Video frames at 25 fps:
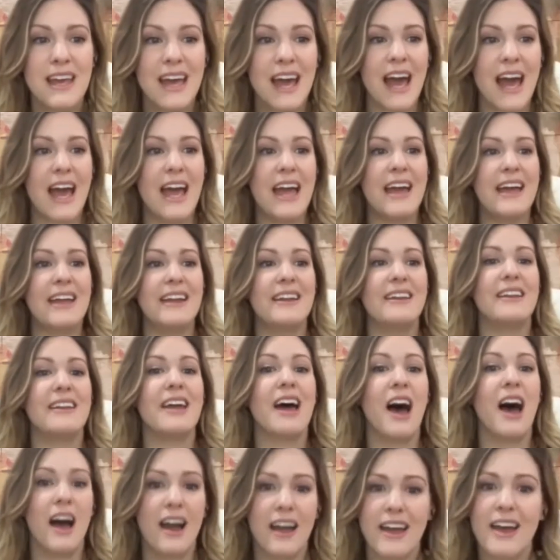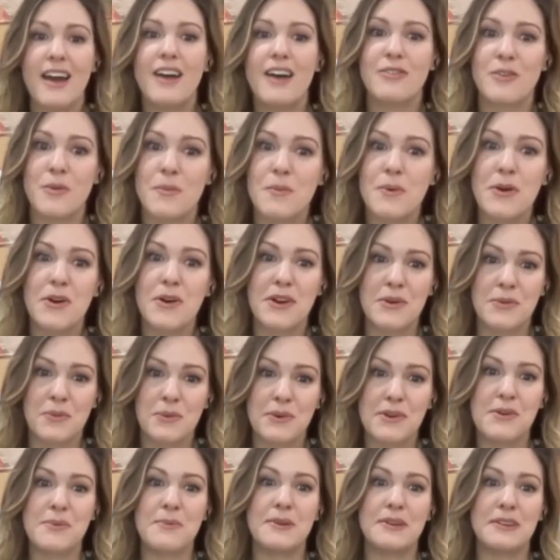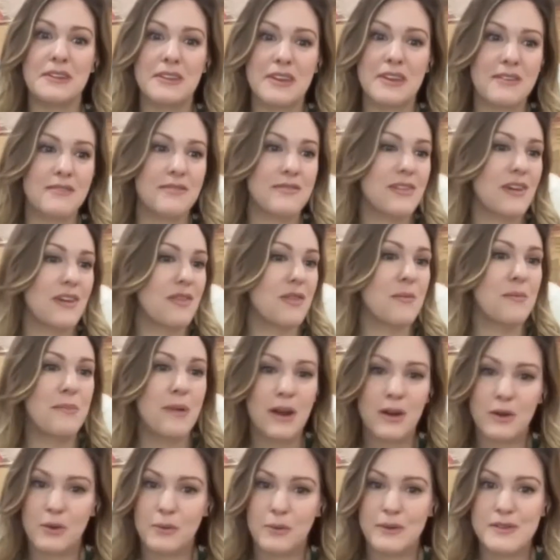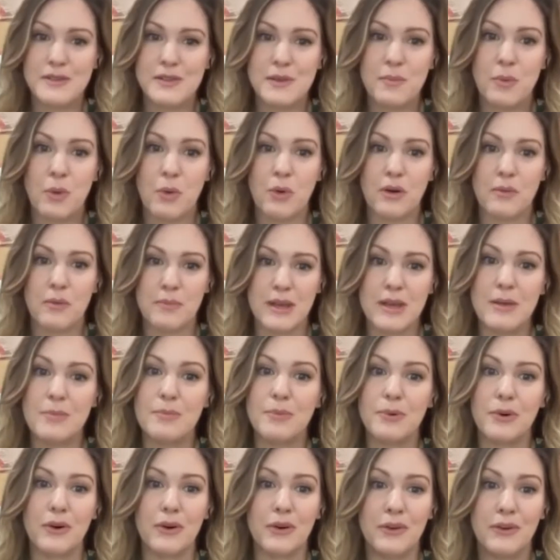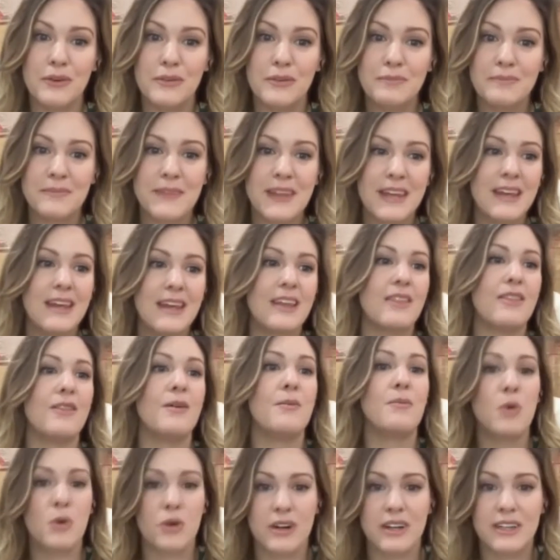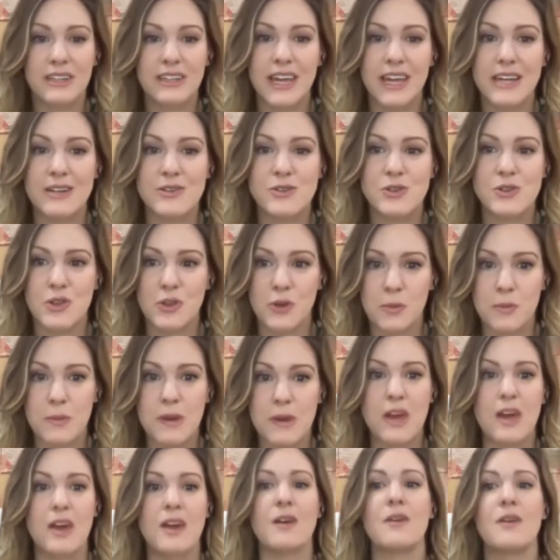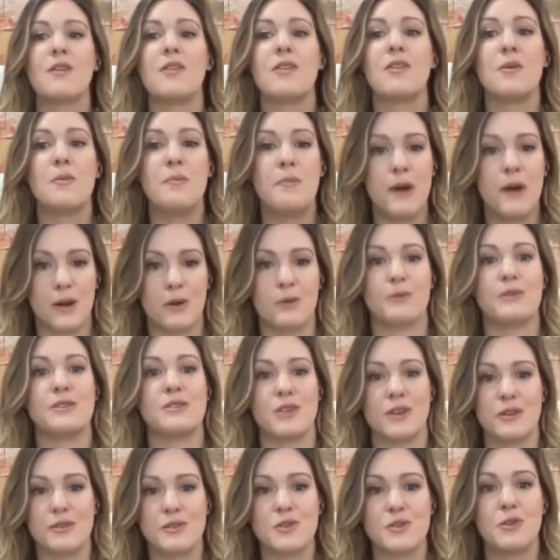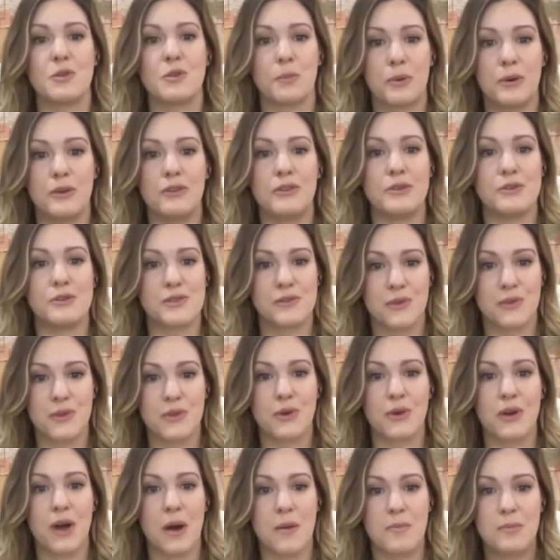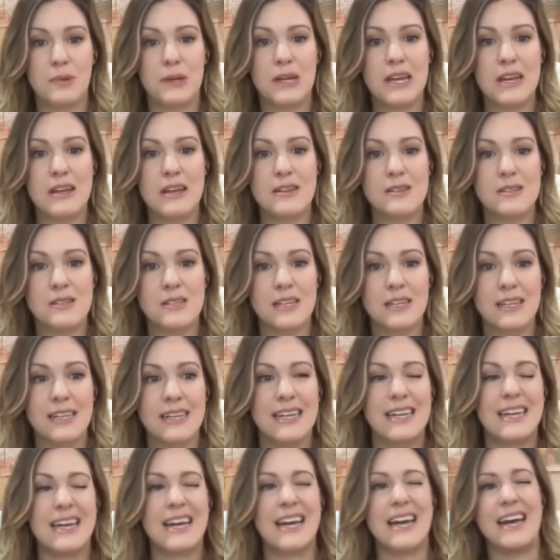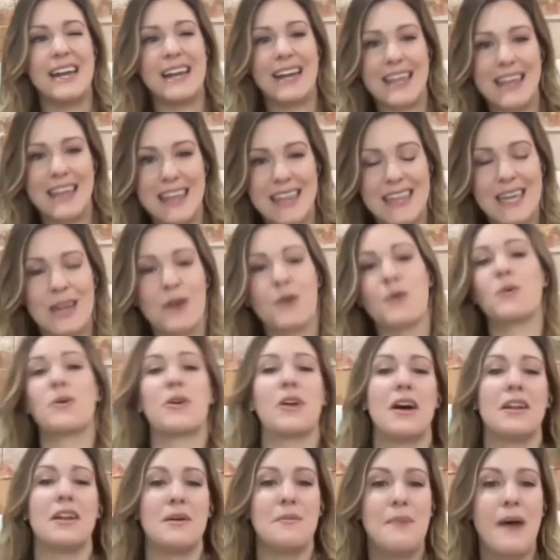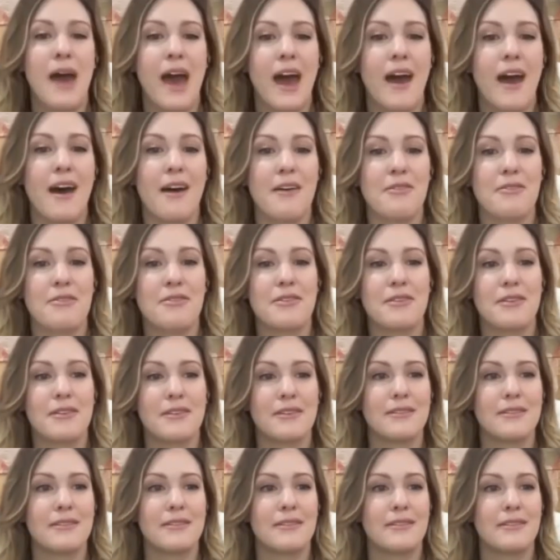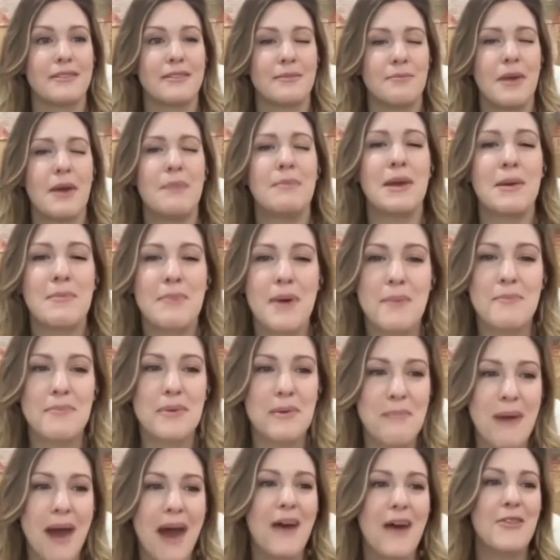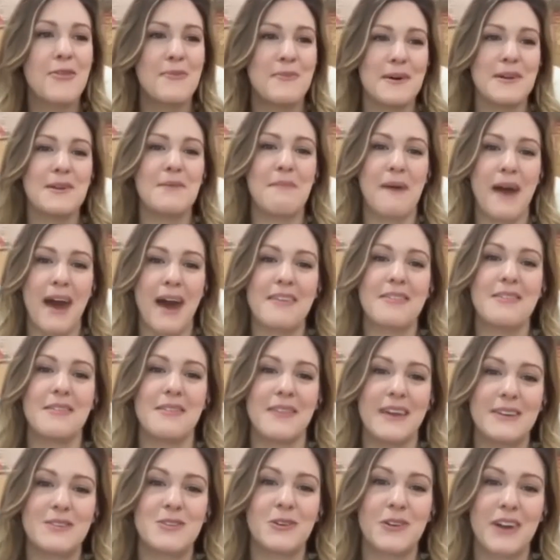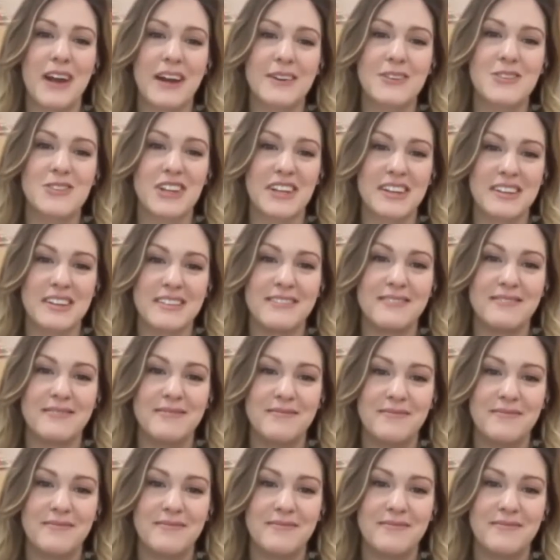And I have a pretty real belief that the better we support people, the more engaged they'll be, the better results they'll produce for their companies. Mm-hmm. And I think we're on a path, maybe a bumpy path, but a path in that direction.